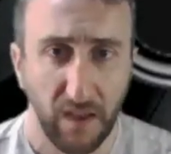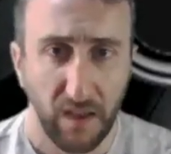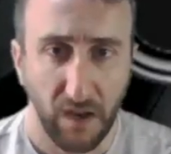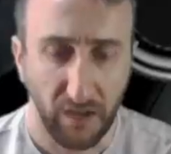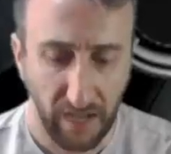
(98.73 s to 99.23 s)

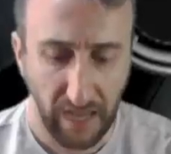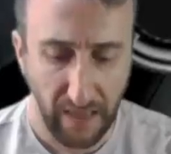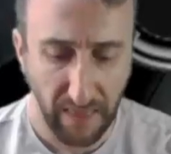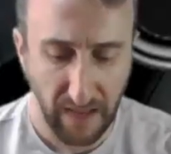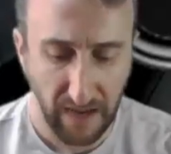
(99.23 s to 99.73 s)
Okay,
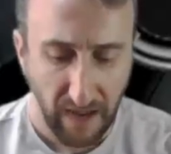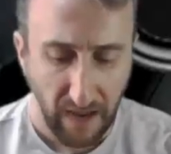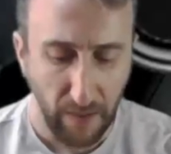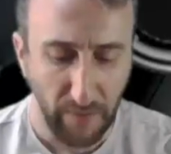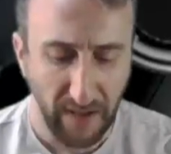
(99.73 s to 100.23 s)
and then
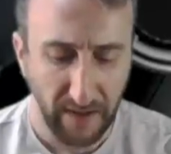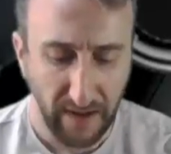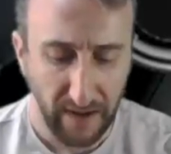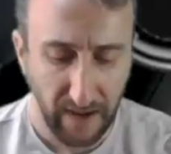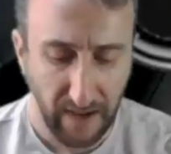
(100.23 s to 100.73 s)
about
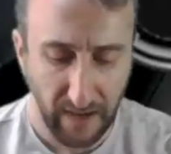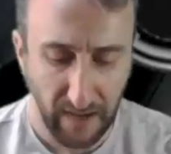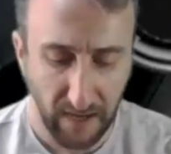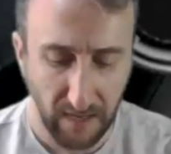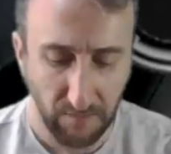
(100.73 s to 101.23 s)

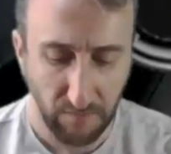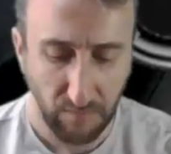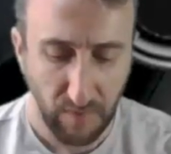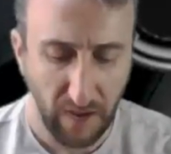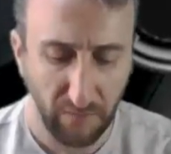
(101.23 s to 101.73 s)

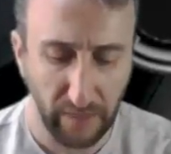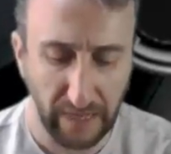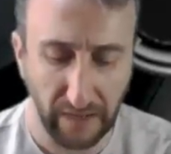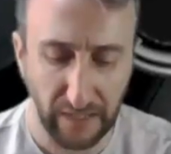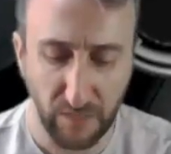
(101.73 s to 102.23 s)
halfway
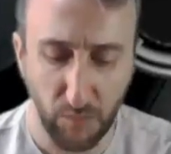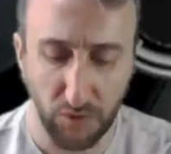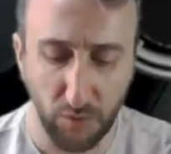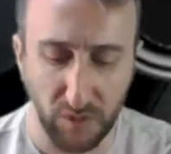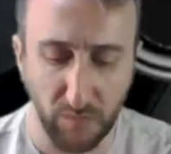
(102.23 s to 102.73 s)
down, actually more
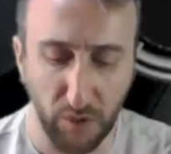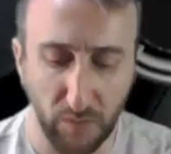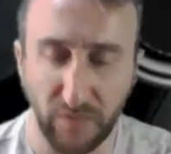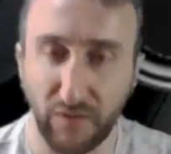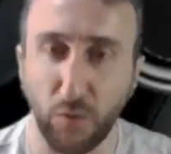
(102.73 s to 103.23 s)
towards the
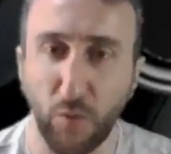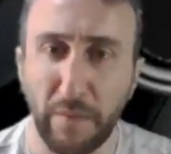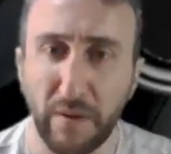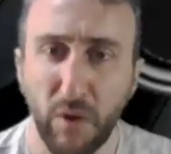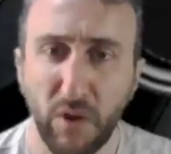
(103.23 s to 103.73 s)
bottom, you've got
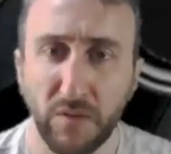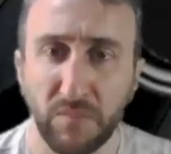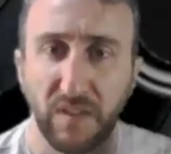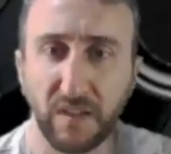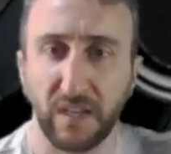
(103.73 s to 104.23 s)
weapon mode.
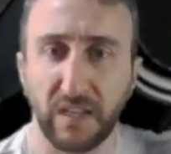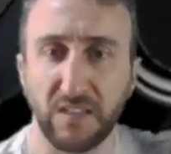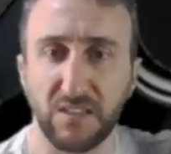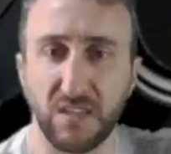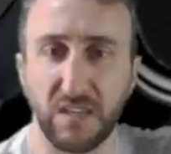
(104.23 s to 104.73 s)
Okay, can
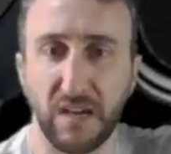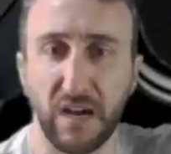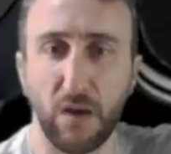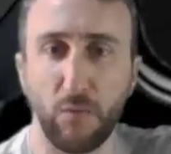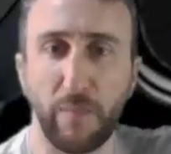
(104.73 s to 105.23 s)
you see
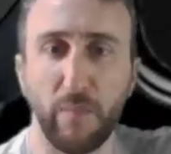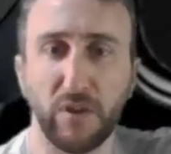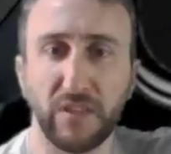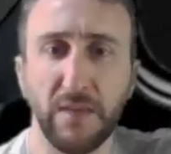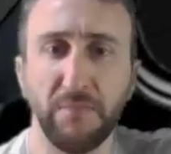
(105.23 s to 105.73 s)
weapon
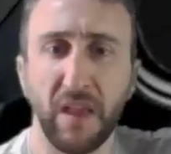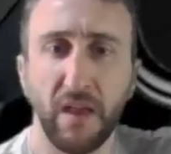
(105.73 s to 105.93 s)
mode there?